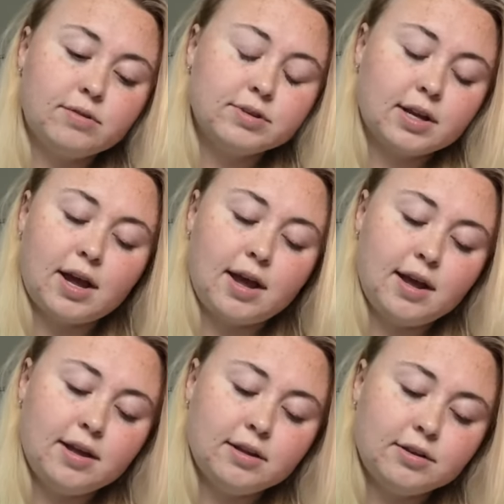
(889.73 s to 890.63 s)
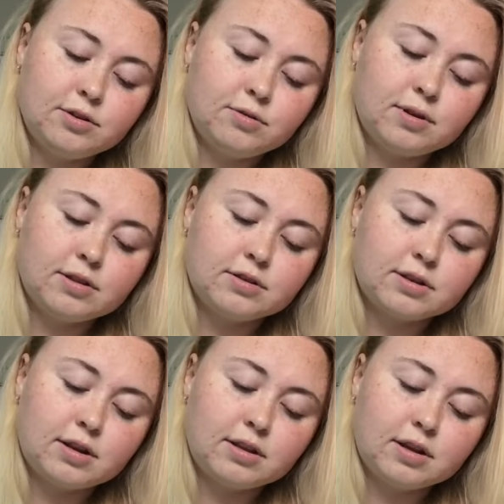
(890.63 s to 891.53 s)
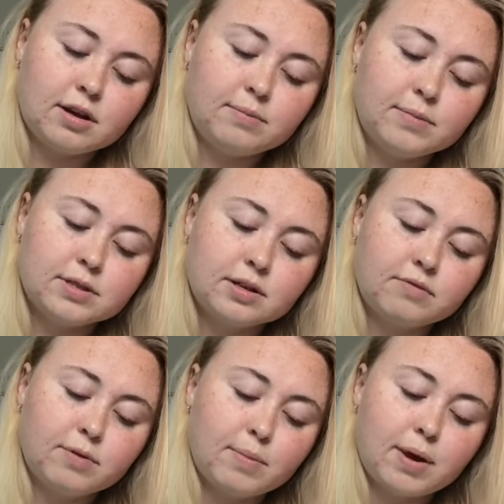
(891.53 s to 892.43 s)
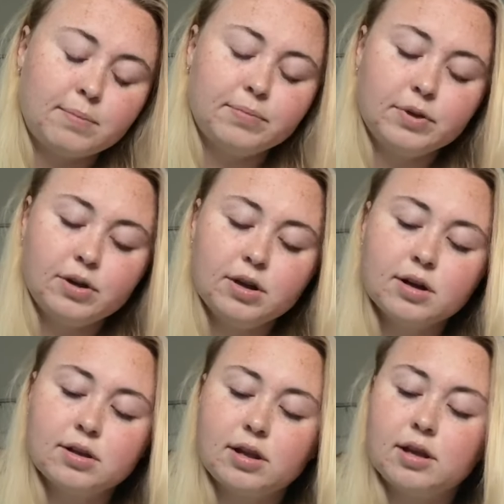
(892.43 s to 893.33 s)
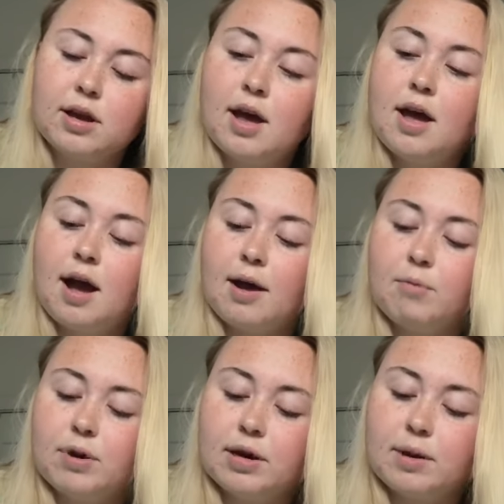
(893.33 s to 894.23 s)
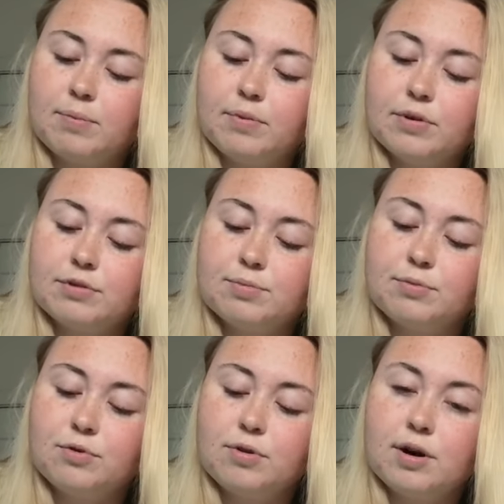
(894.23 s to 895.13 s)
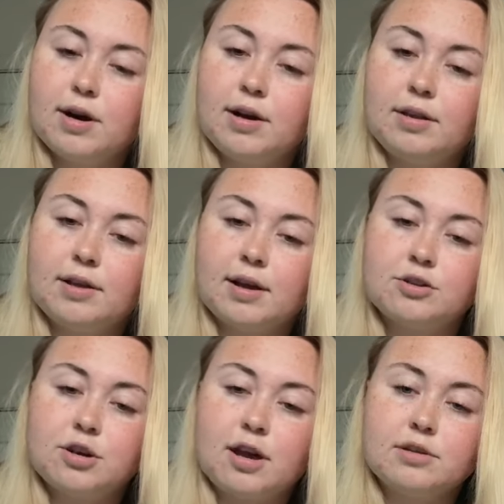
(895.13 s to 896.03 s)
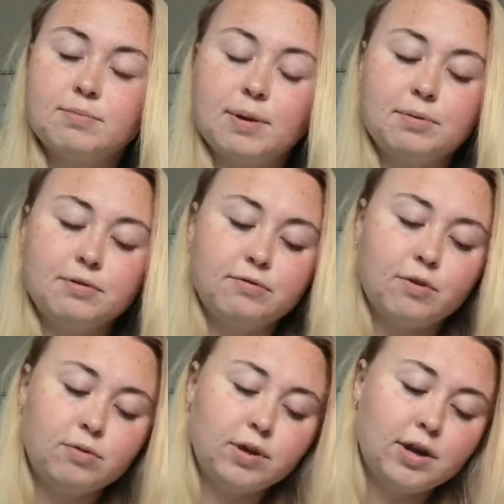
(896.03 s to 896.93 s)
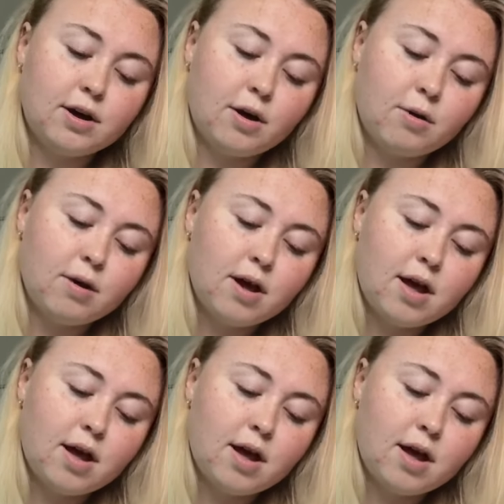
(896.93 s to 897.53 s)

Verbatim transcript: I was like, hey, like, do you think there's anything I'm missing from my book? Like, I want to get booked more, anything I should add to my portfolio.